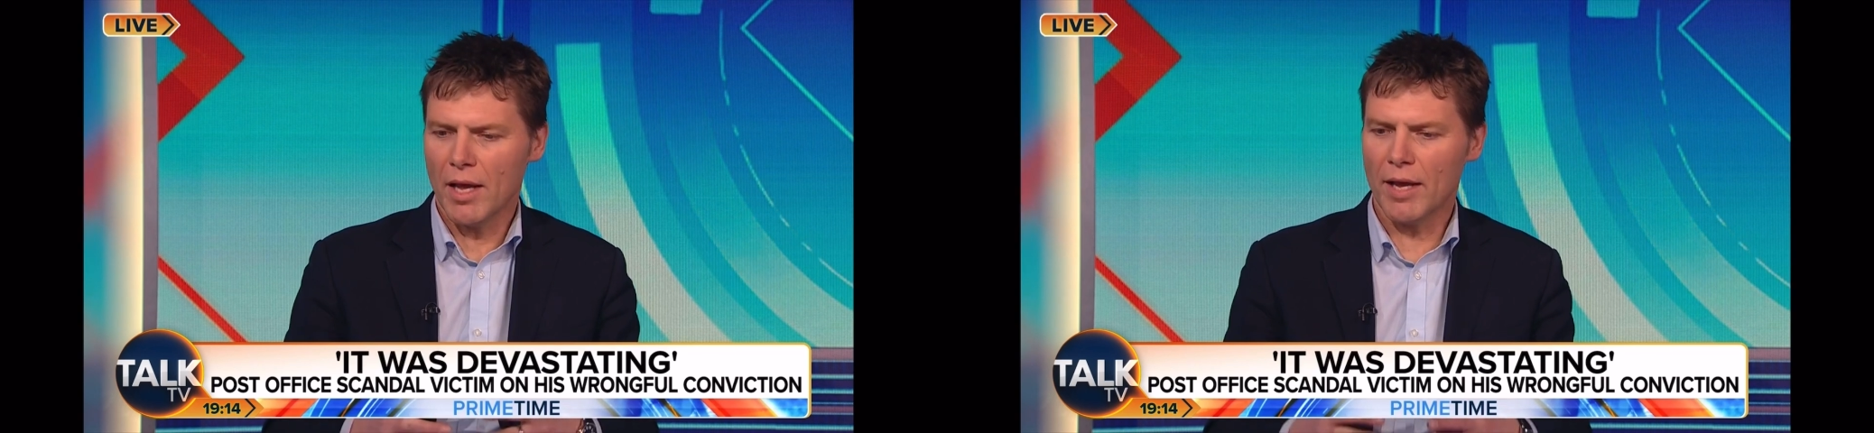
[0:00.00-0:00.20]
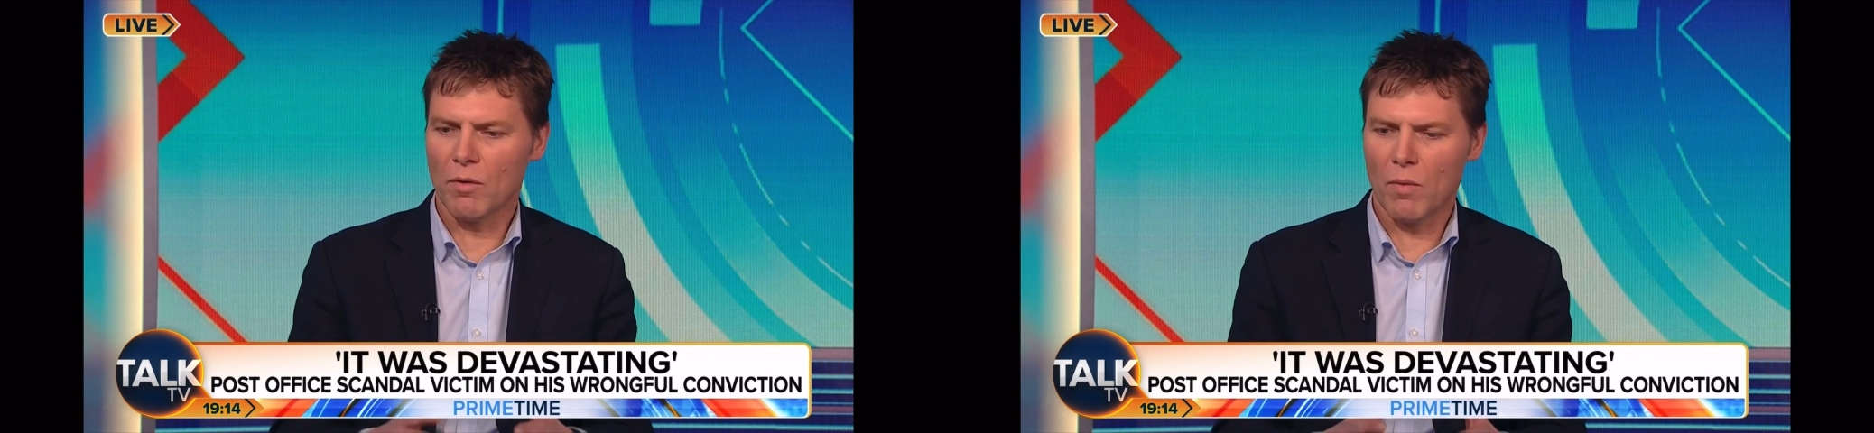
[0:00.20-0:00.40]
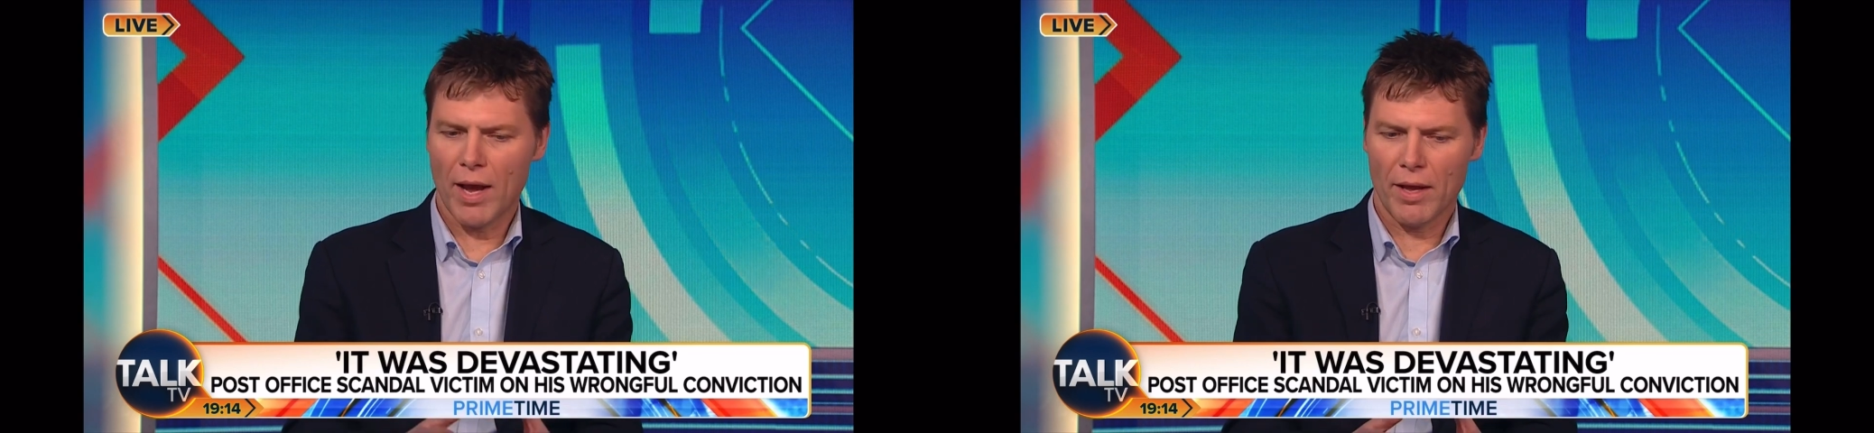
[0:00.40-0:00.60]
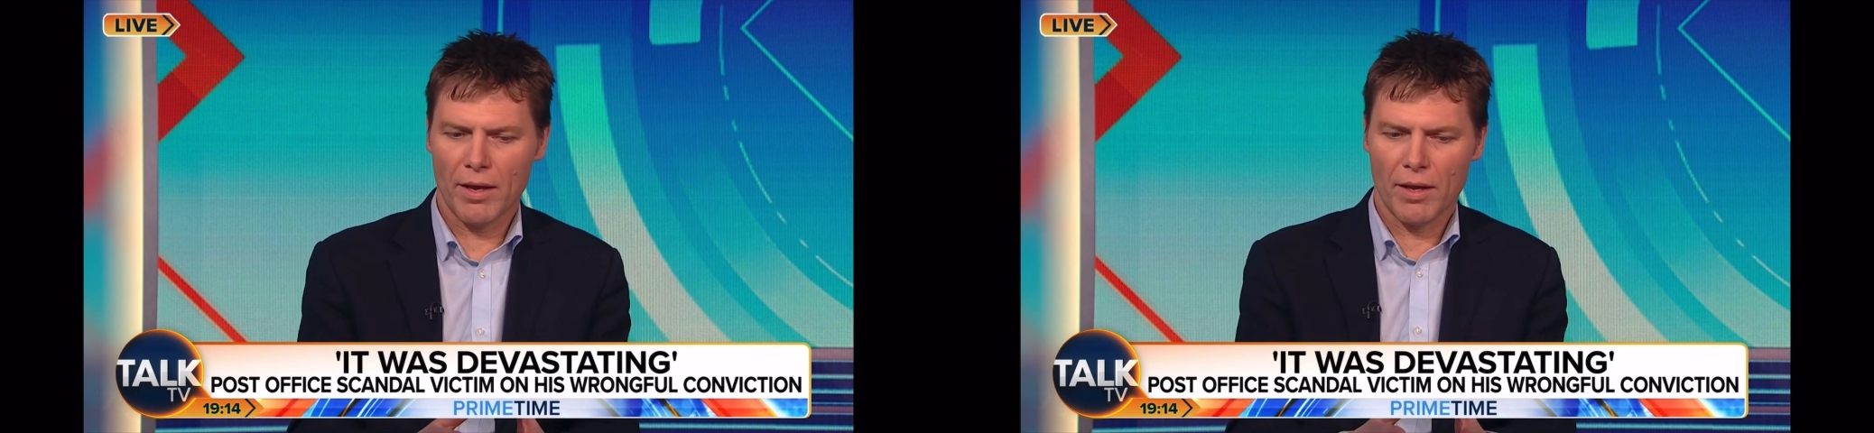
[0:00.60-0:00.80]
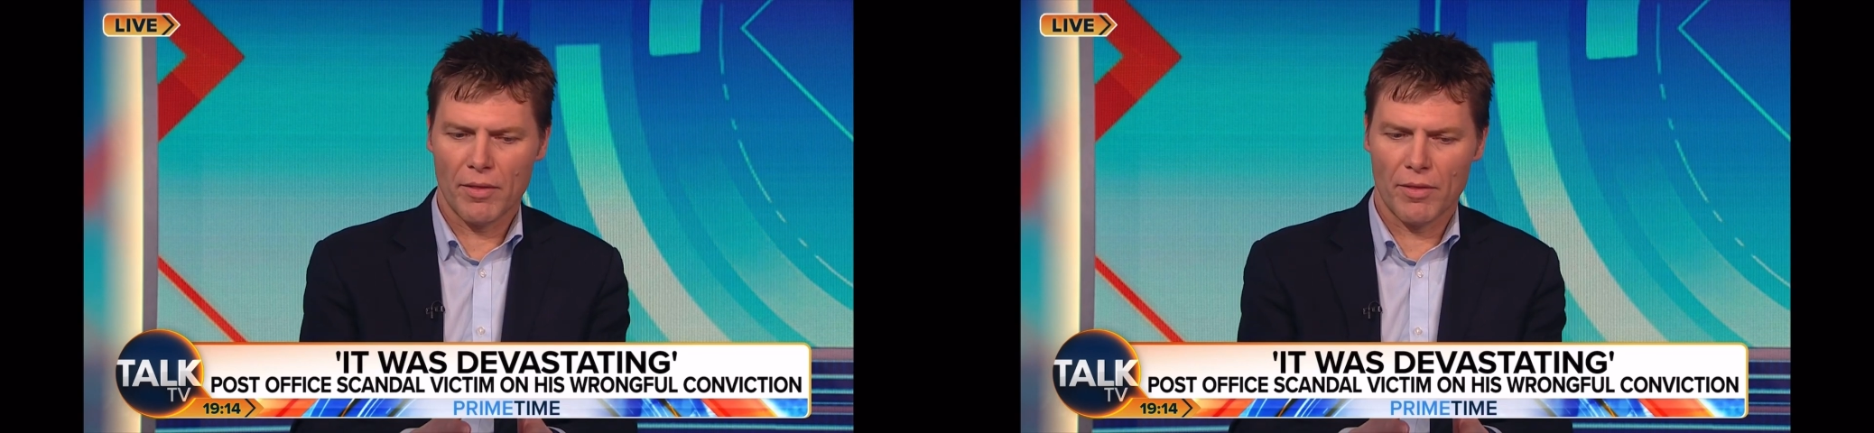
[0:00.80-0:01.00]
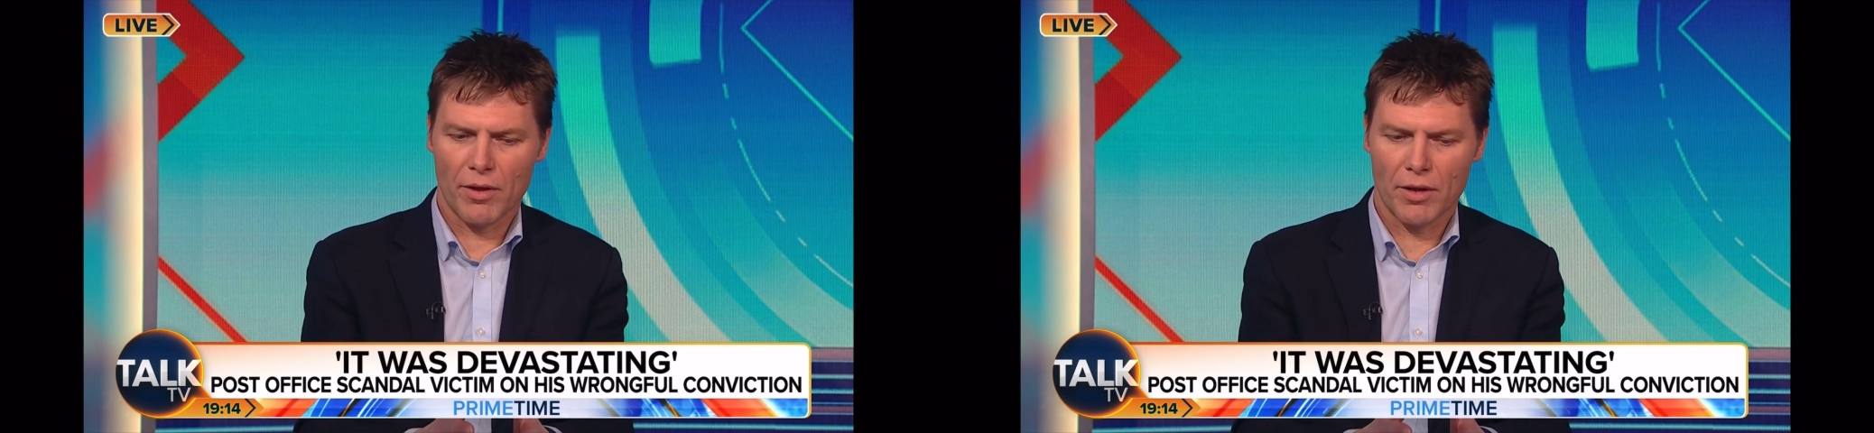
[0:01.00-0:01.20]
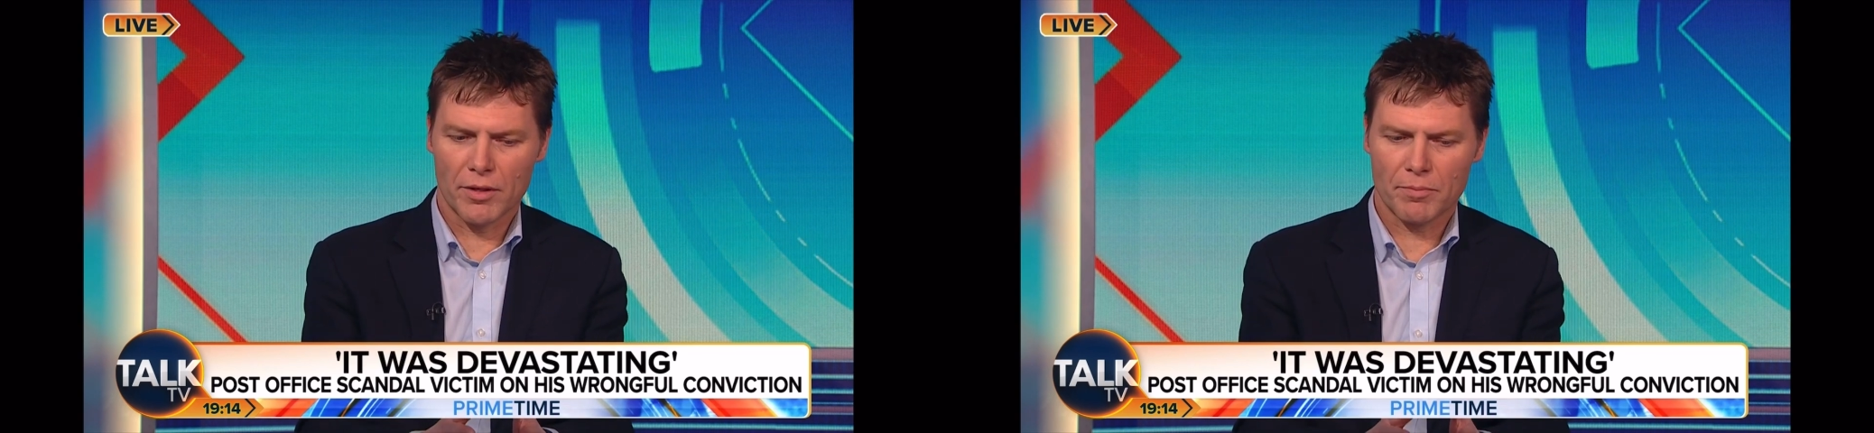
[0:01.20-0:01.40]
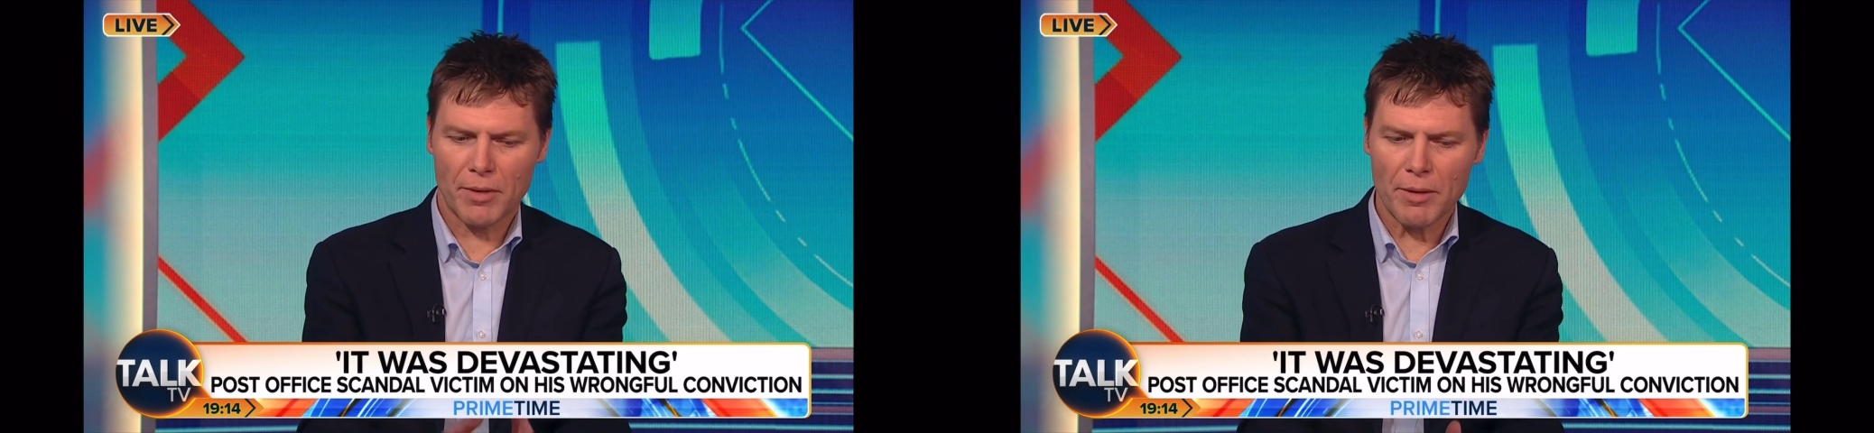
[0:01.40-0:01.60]
in a way
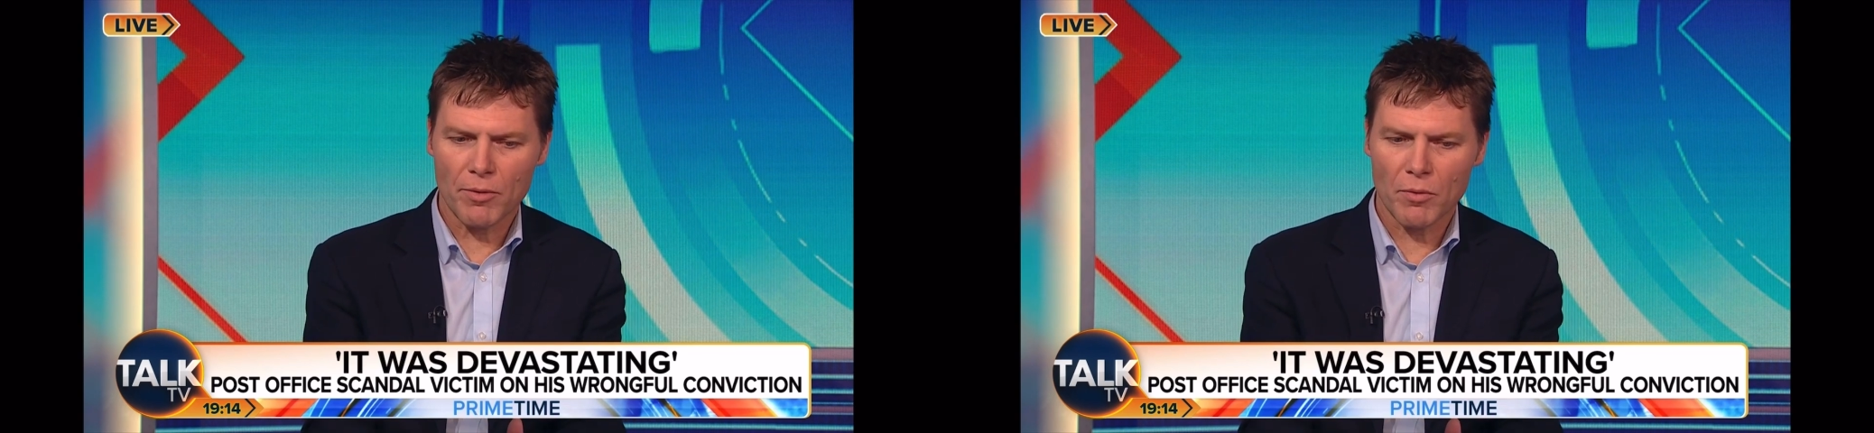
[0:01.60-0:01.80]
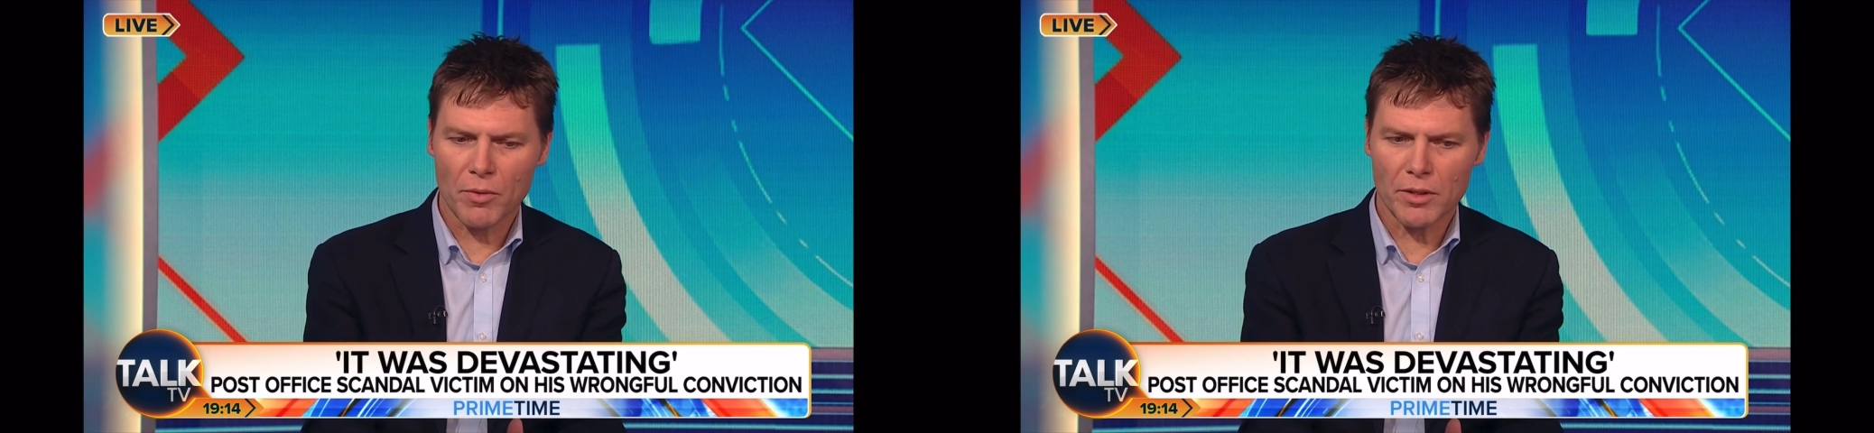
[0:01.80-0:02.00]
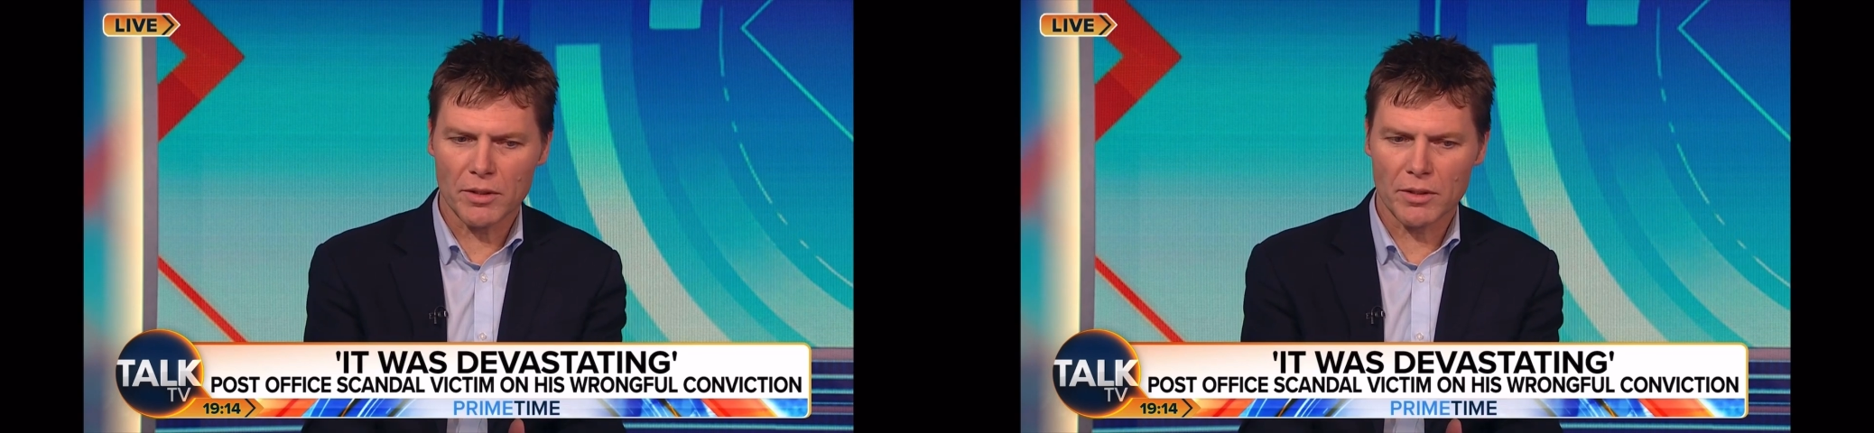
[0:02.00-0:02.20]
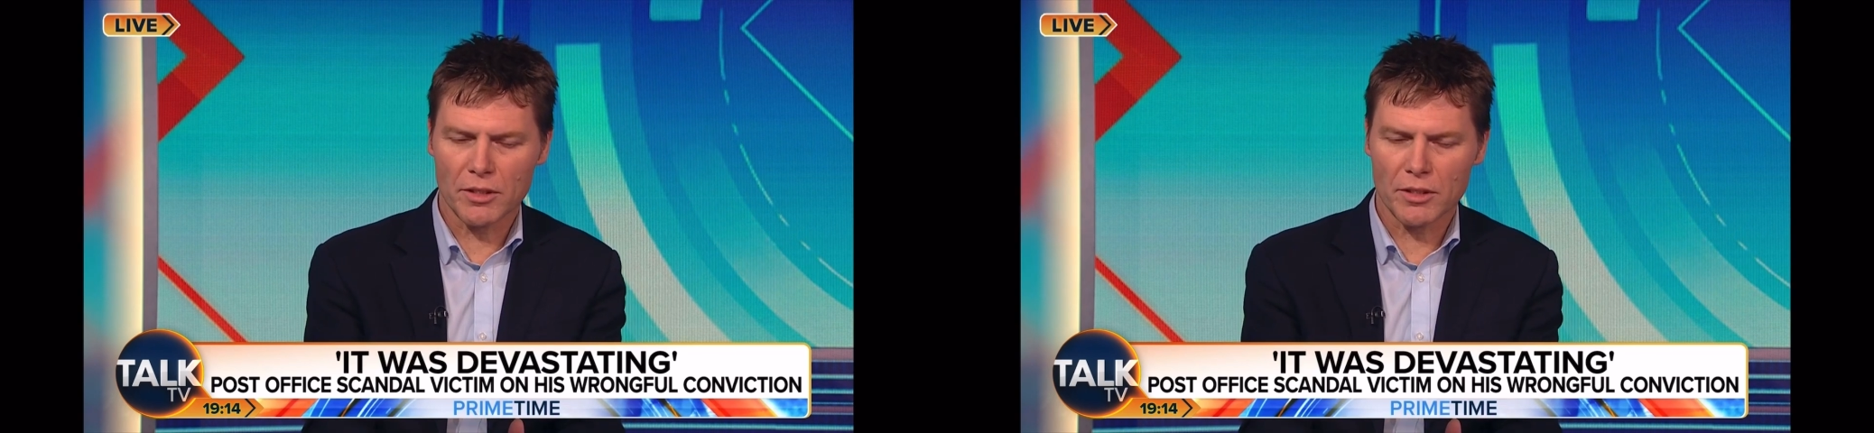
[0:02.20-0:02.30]
that people would